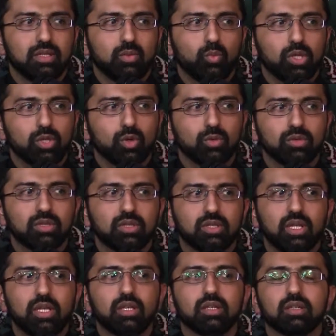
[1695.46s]
We don't
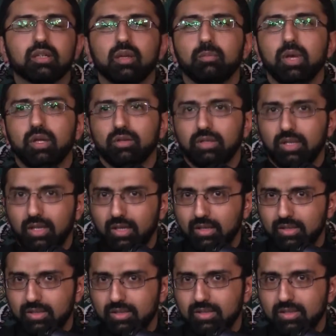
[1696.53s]
think about
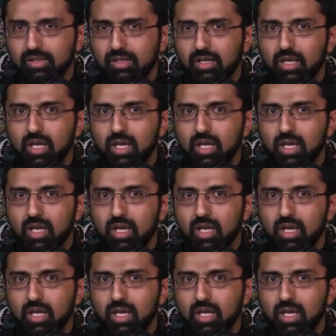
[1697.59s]
things.